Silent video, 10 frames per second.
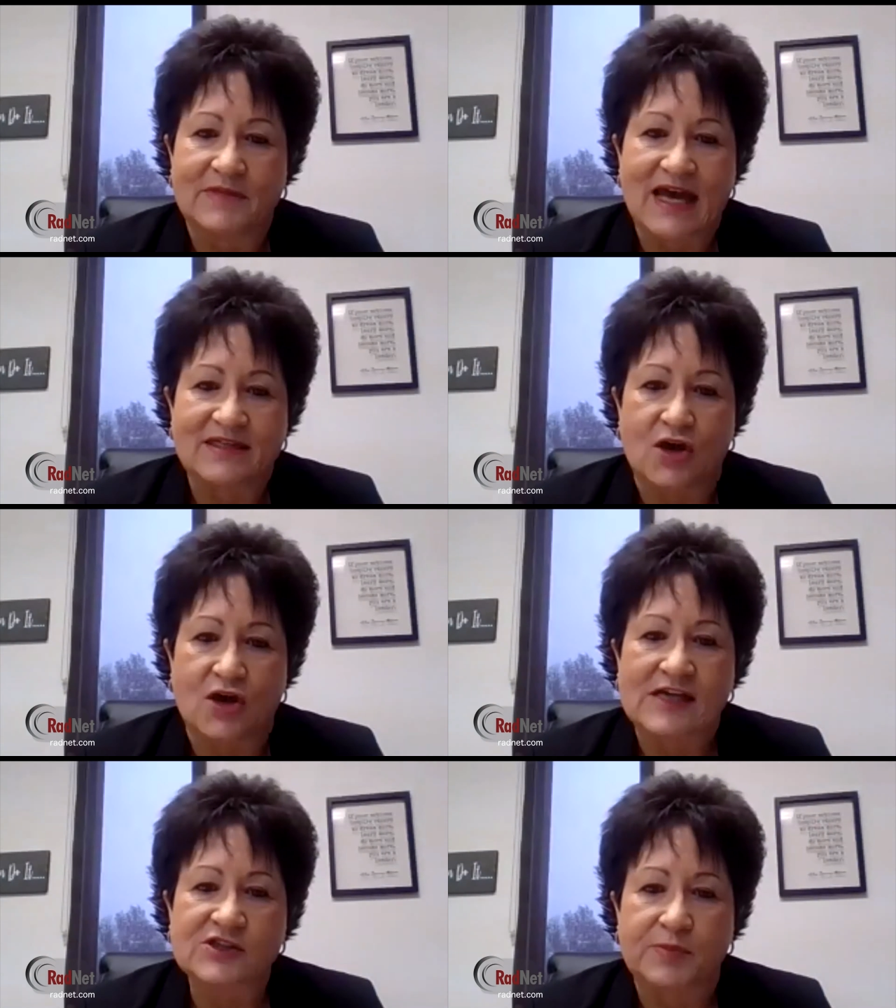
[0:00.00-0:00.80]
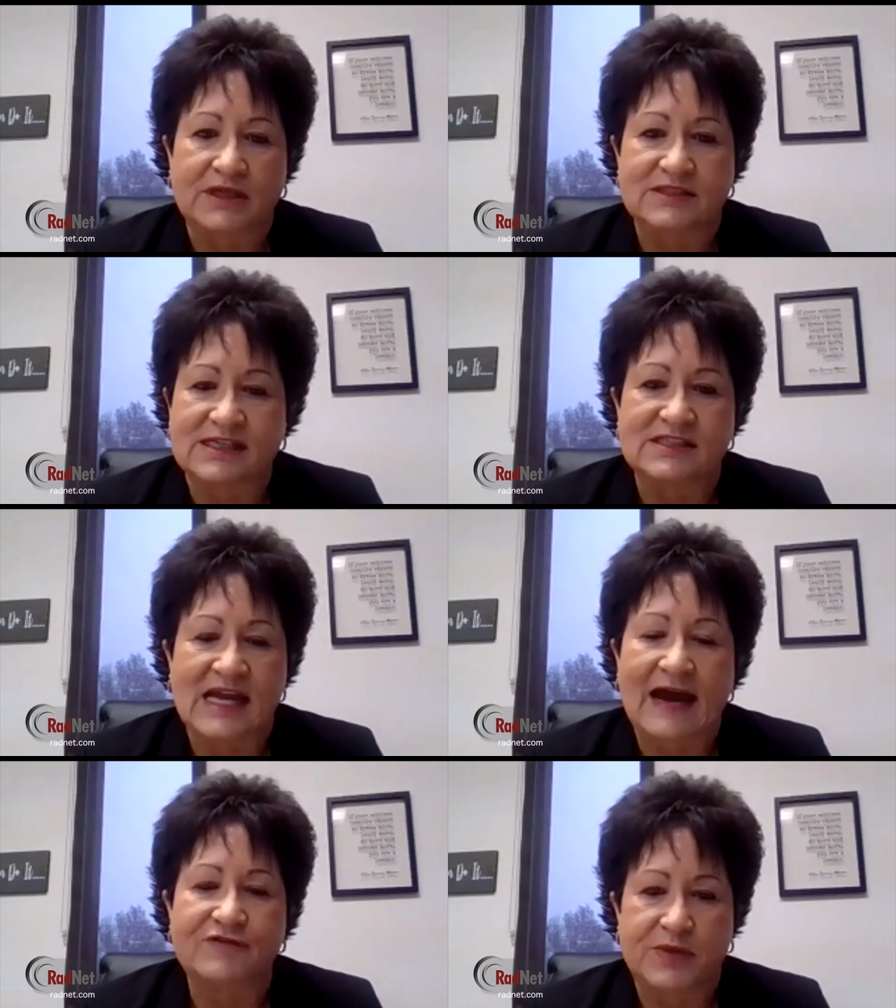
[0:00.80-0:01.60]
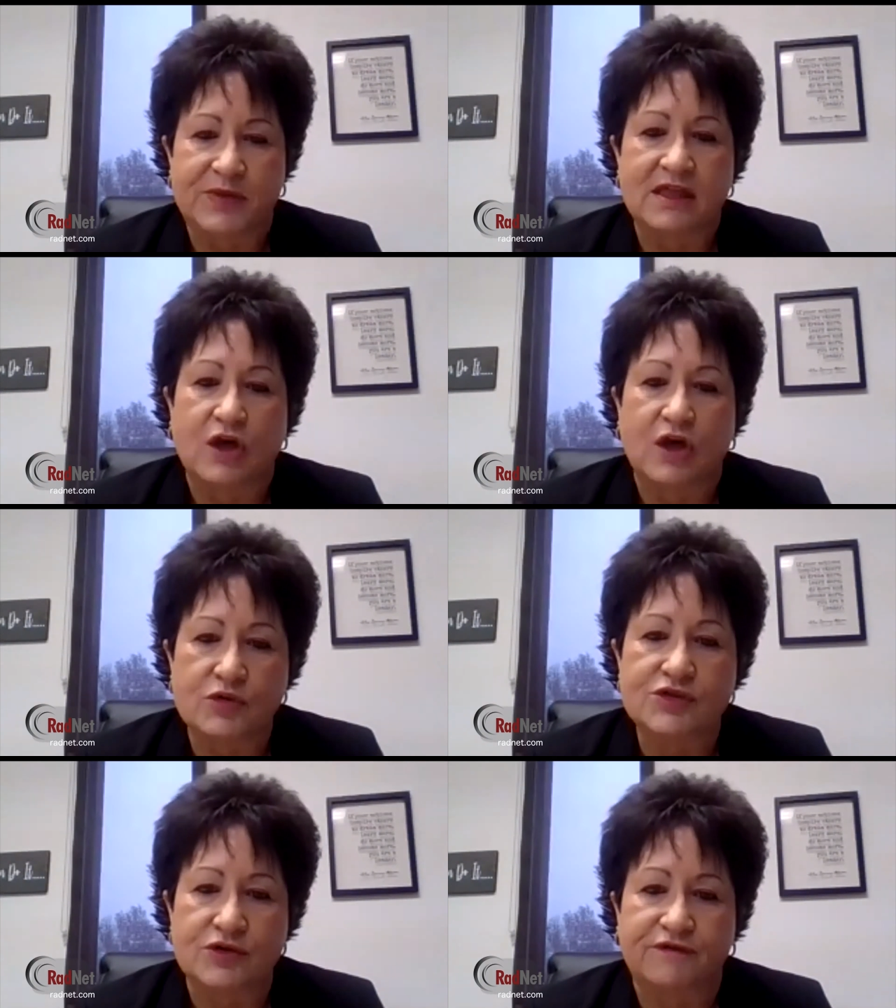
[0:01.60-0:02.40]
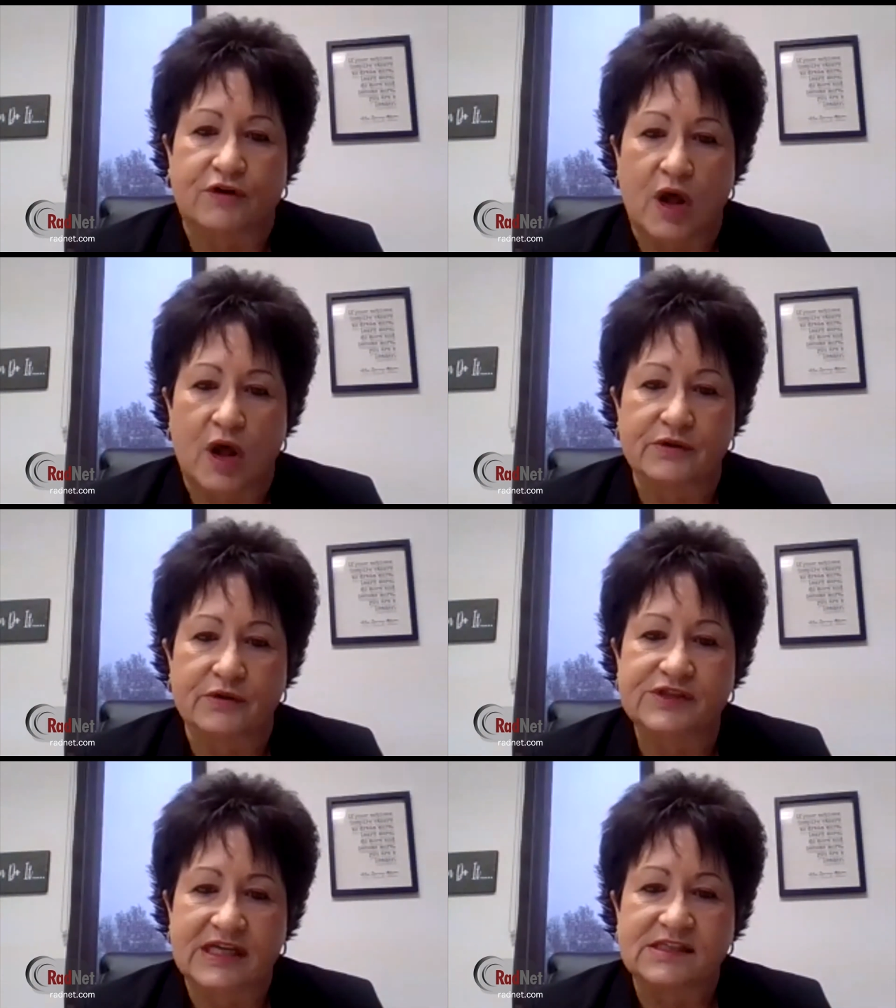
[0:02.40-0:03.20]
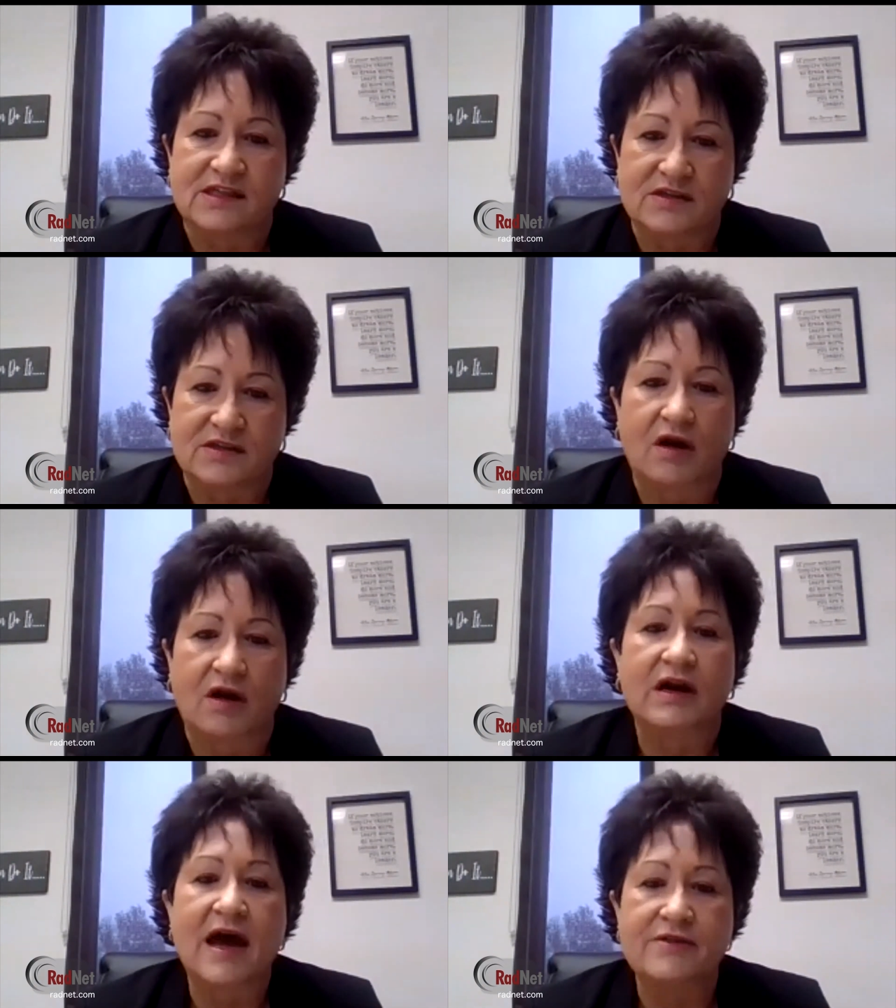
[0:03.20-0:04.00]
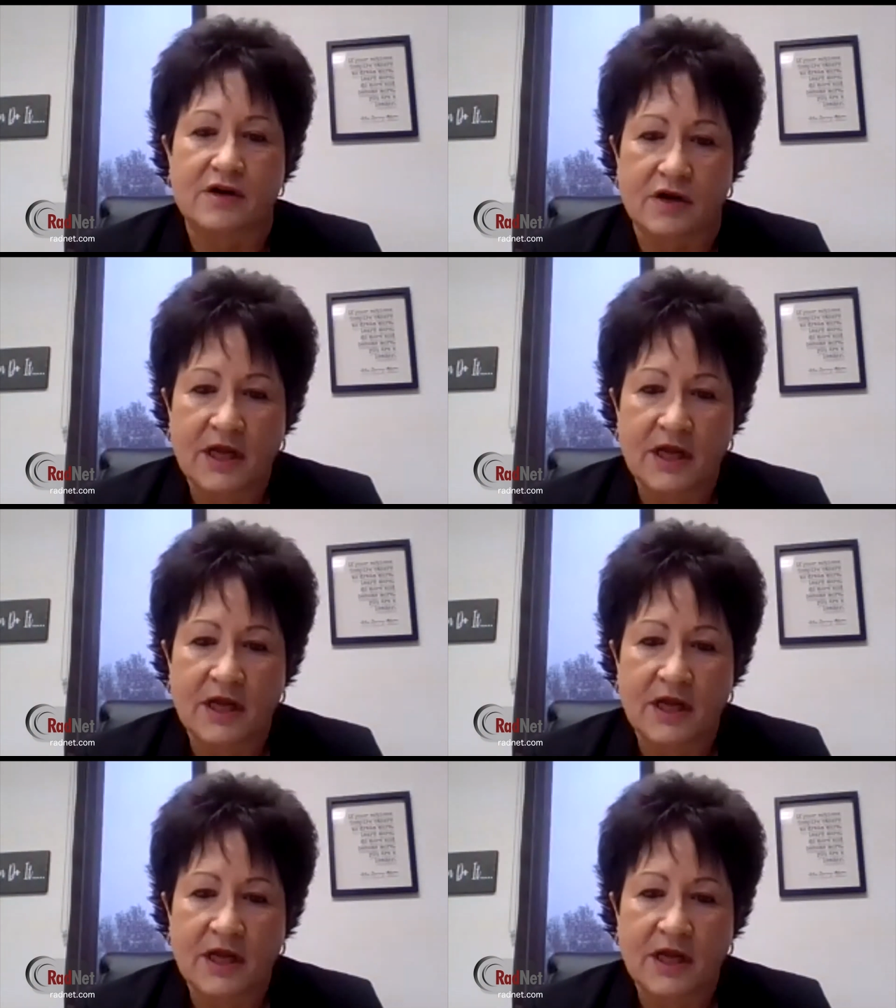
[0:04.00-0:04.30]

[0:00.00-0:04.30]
that the hospital doesn't have to be the go-to for all those things, that there are other